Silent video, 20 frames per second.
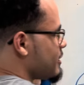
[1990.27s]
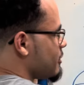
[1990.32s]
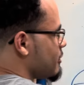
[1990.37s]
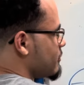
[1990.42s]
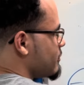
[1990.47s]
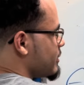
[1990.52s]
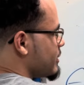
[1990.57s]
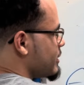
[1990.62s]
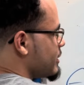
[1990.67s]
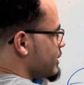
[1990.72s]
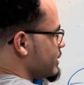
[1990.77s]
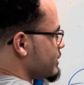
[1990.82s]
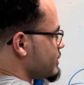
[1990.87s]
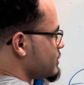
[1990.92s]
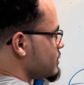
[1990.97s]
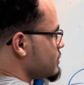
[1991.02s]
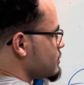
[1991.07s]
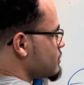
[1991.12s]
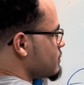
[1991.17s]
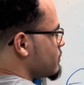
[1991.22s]
our
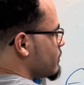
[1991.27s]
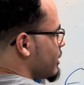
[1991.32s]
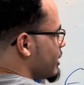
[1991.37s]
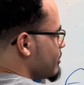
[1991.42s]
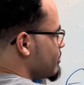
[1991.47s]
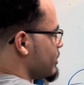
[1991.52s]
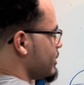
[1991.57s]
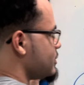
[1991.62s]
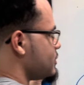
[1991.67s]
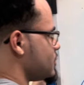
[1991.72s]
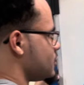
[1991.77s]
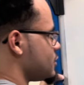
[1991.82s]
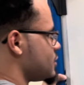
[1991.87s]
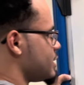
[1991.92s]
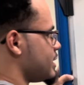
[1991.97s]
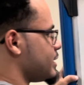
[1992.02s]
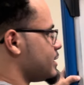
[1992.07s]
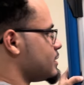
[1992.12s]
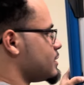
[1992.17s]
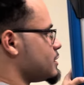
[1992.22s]
variance, right, by just
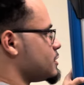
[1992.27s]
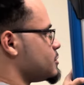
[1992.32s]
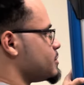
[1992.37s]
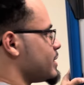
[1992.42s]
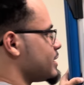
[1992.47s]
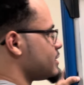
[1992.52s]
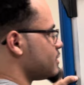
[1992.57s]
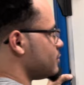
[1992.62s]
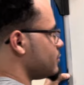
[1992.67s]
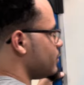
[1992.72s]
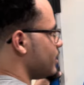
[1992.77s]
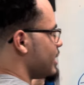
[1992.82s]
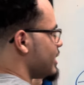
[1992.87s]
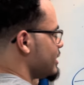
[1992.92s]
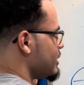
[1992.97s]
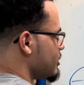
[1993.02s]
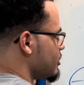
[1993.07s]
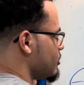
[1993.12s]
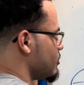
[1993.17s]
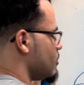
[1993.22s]
taking the expected
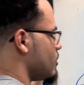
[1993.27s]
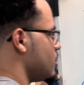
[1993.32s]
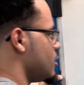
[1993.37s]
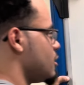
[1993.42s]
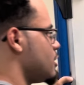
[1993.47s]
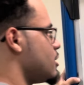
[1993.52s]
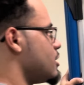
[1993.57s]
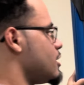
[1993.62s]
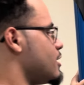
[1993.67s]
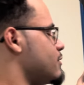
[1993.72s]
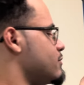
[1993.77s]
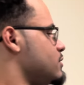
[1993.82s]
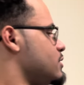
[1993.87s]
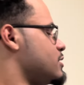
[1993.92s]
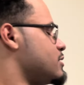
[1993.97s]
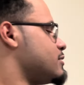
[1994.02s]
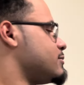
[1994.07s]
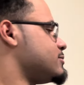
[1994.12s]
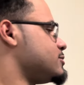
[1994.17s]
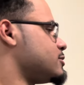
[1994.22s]
value of the
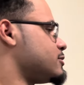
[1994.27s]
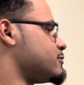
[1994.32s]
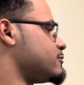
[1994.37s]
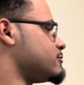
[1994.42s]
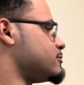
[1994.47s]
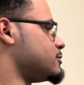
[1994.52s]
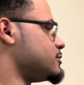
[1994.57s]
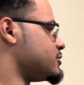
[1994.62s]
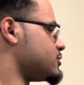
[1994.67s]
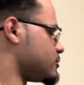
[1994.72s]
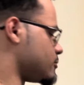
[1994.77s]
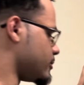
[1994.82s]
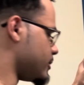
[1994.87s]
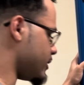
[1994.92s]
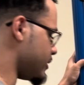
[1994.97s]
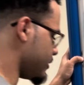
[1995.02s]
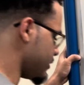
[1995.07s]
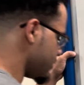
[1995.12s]
unobservable squared.